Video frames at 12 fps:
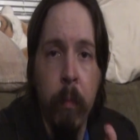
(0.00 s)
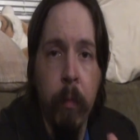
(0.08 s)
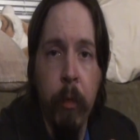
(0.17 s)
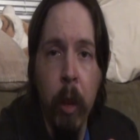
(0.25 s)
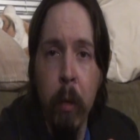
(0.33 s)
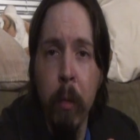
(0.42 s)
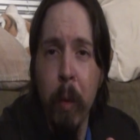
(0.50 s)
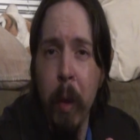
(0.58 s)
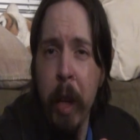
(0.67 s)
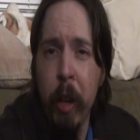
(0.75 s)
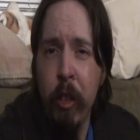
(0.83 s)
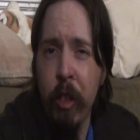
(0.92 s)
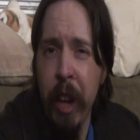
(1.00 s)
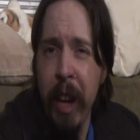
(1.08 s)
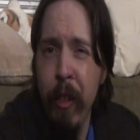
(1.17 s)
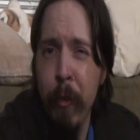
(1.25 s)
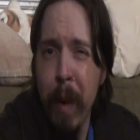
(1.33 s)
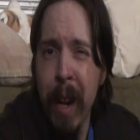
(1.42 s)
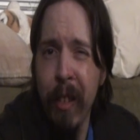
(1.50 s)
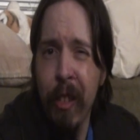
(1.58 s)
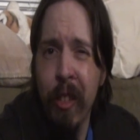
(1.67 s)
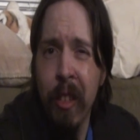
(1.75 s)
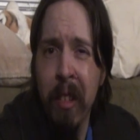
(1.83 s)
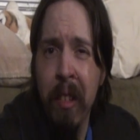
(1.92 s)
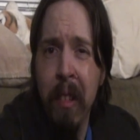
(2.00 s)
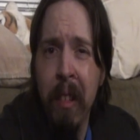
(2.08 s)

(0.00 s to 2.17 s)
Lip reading: don't really change much.